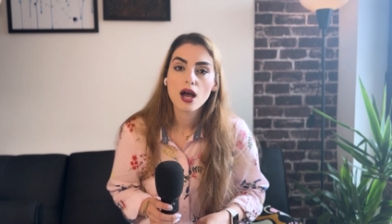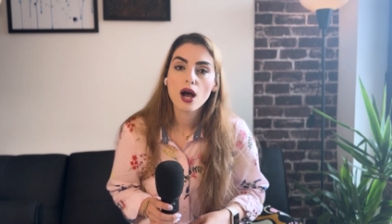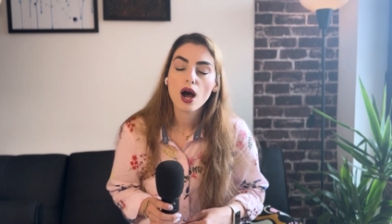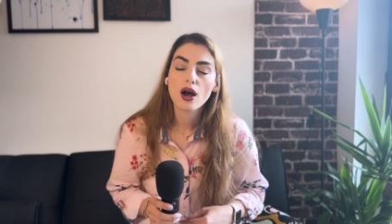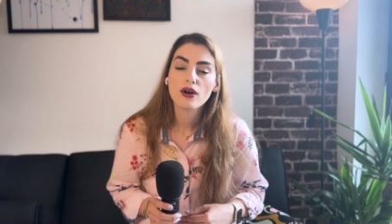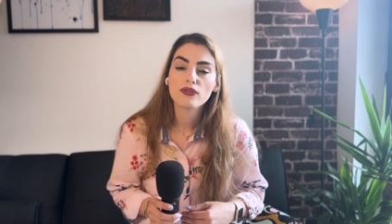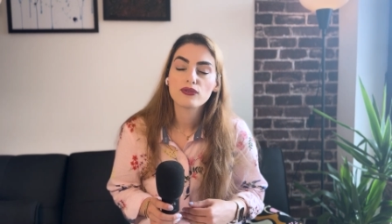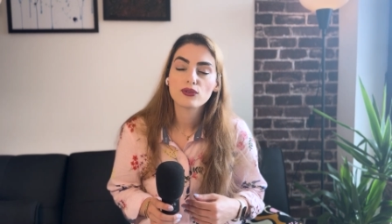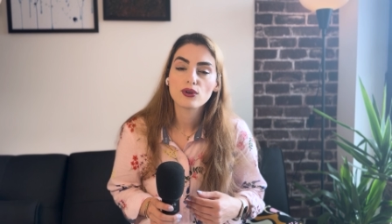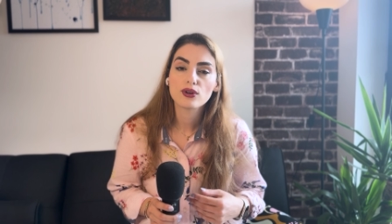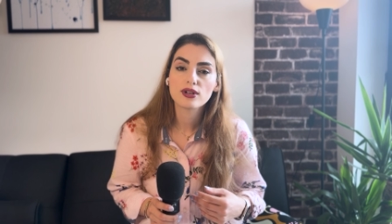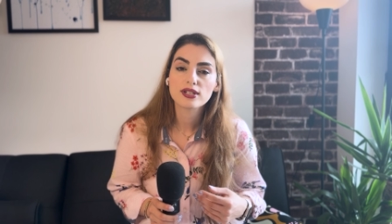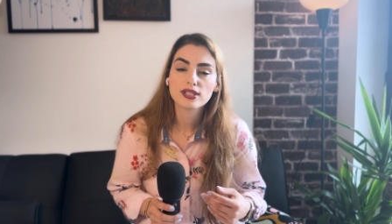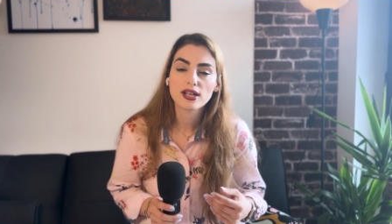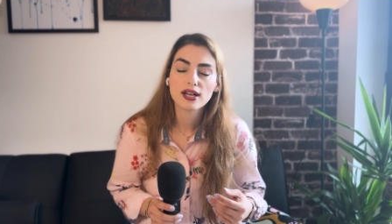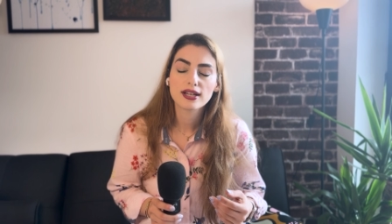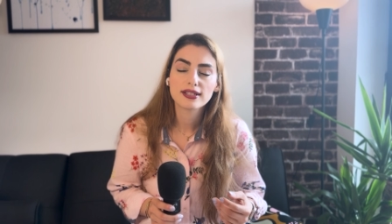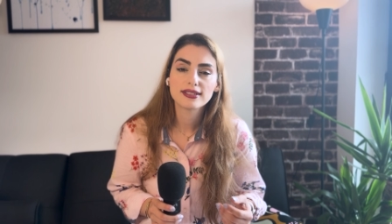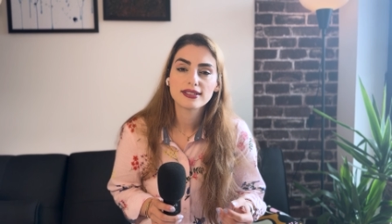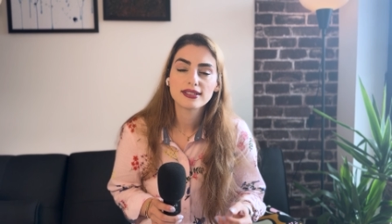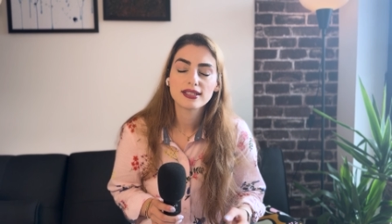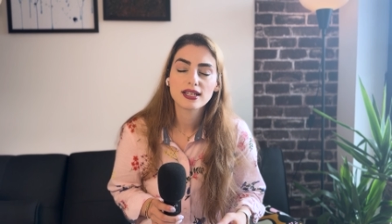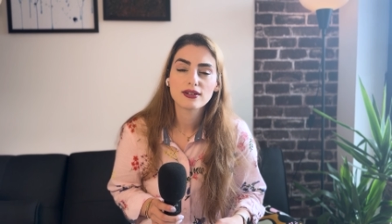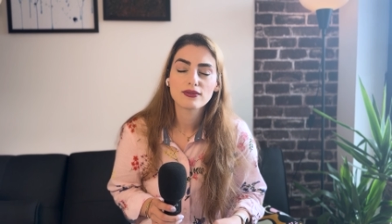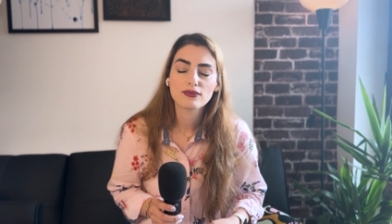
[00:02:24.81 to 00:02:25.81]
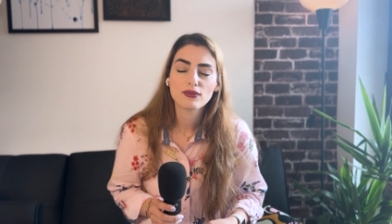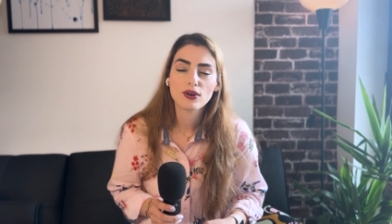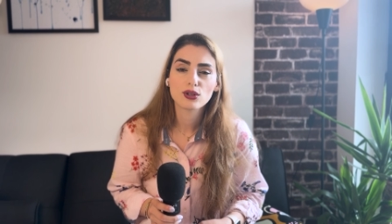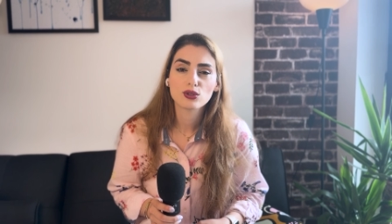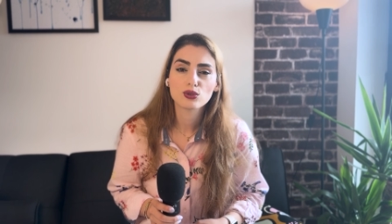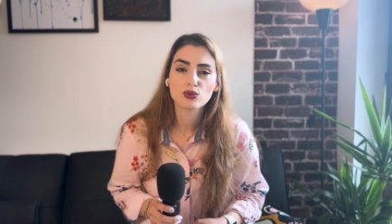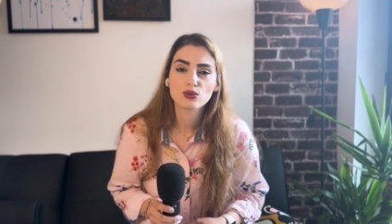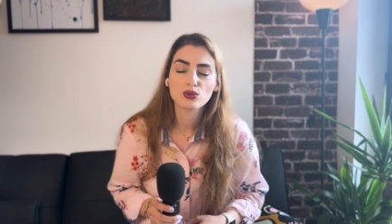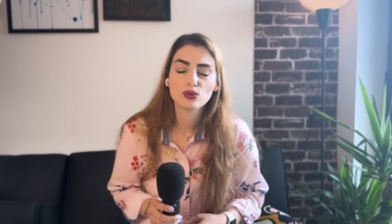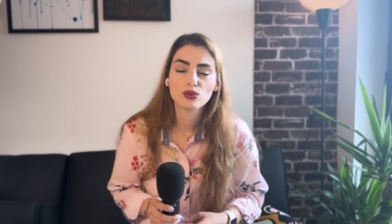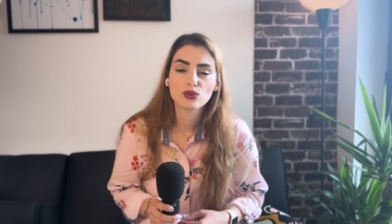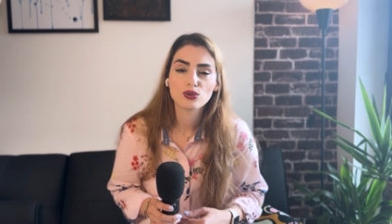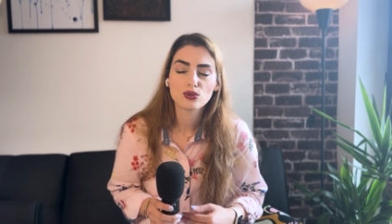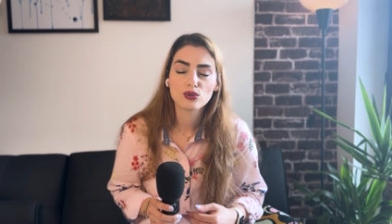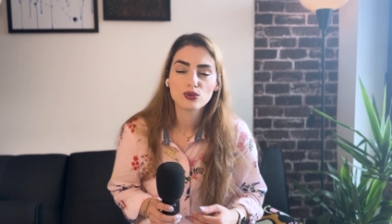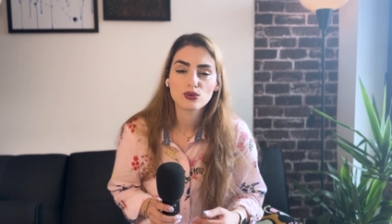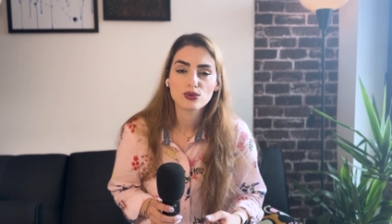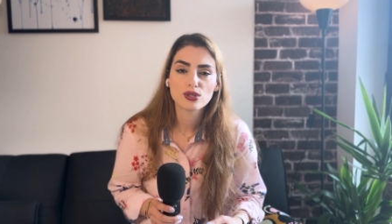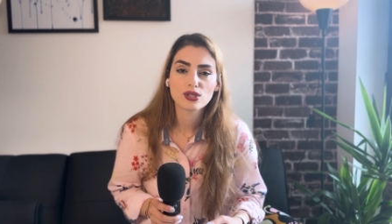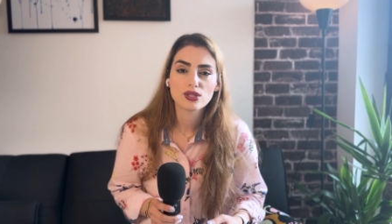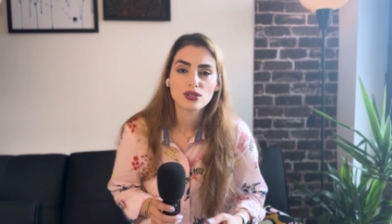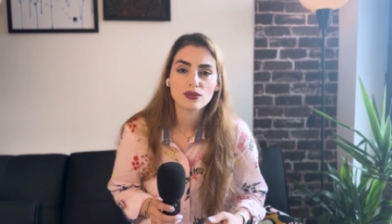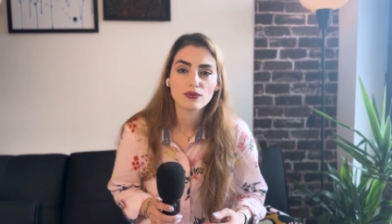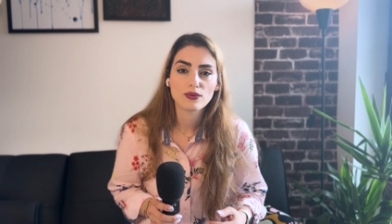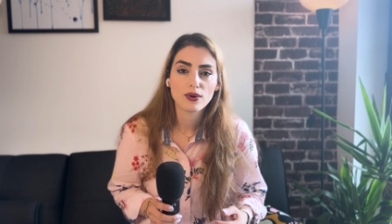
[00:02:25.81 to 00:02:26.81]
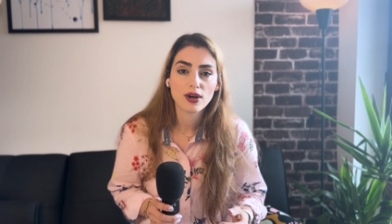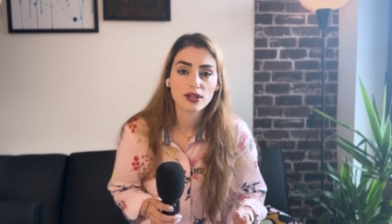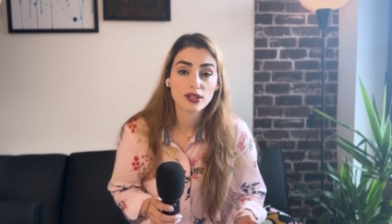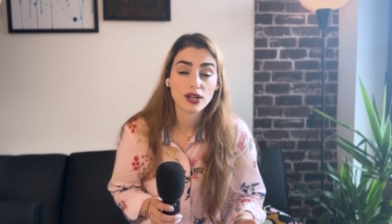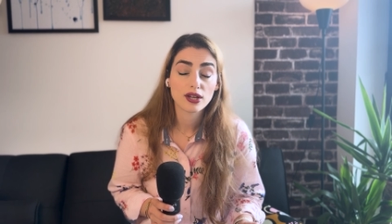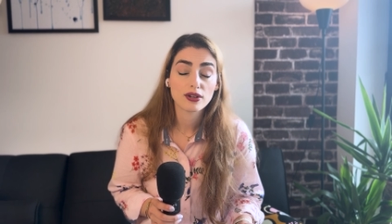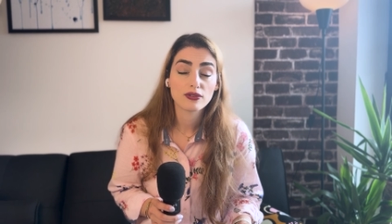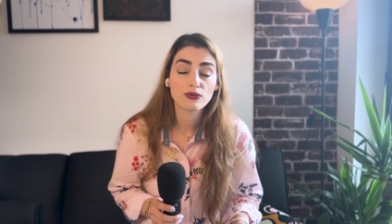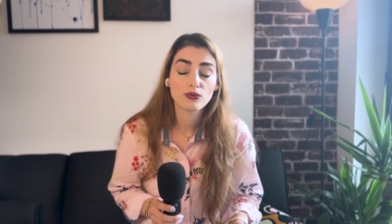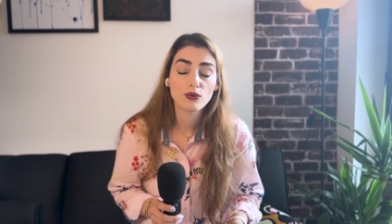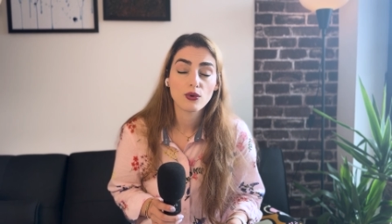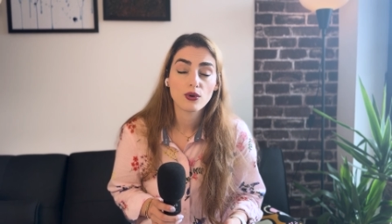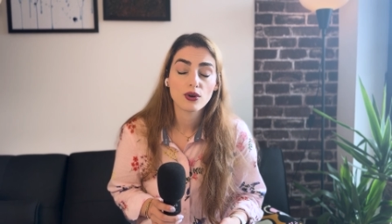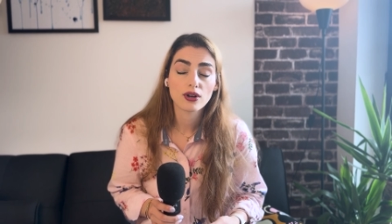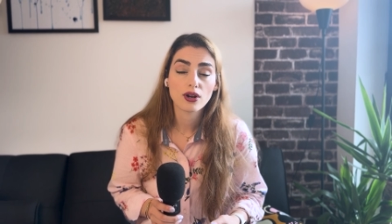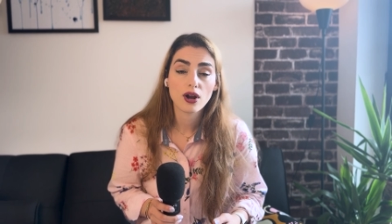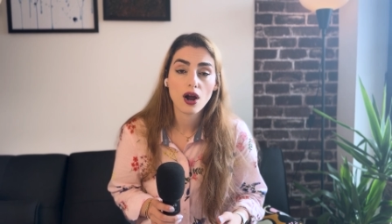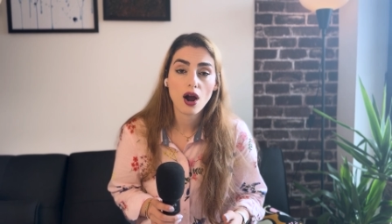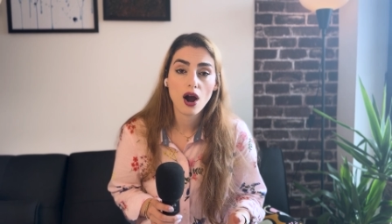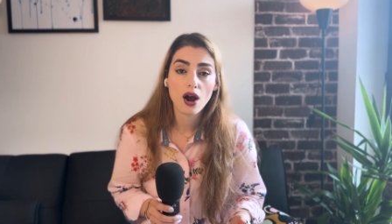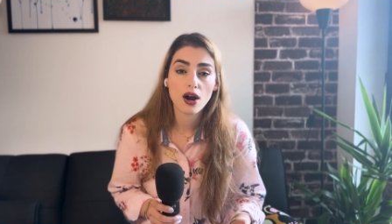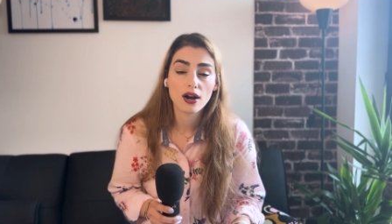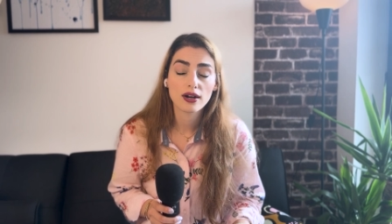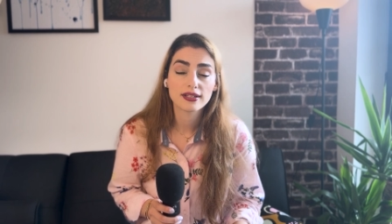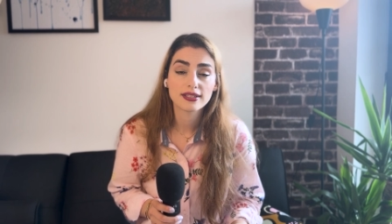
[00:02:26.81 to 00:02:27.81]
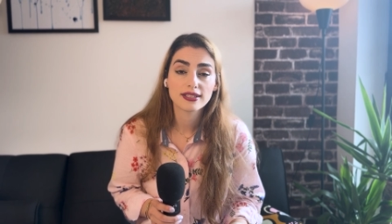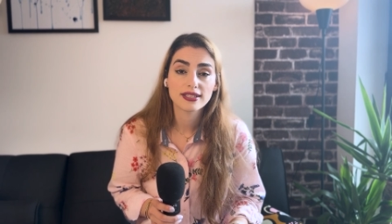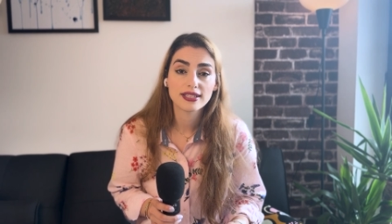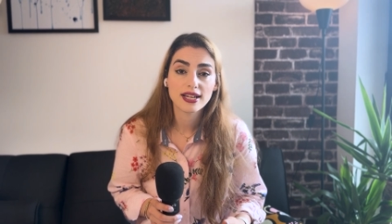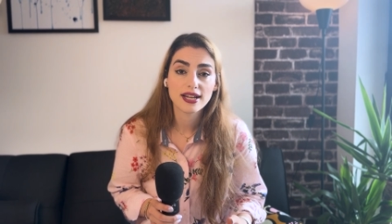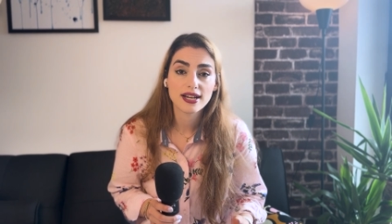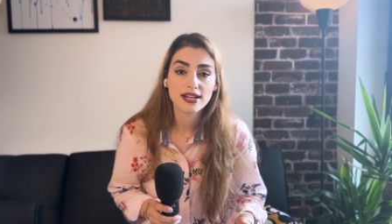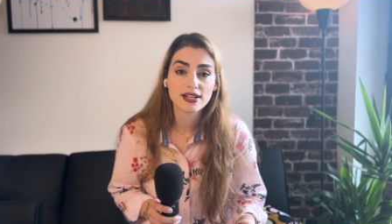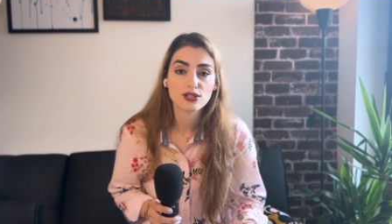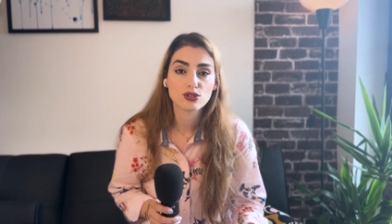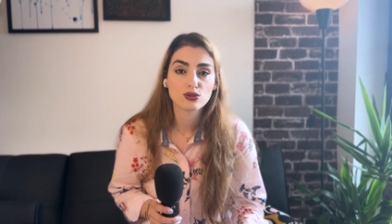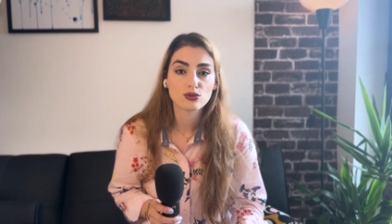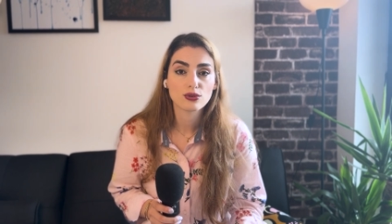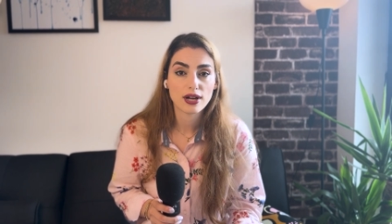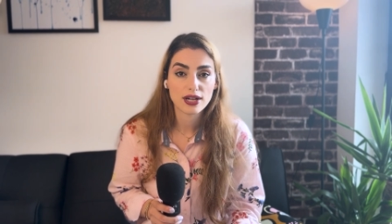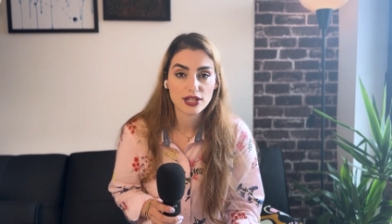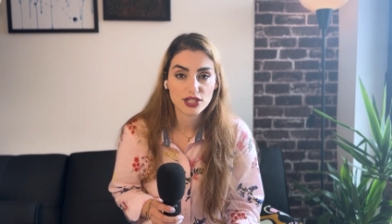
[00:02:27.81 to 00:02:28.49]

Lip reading: Of course, I didn't want to lose what I worked hard years to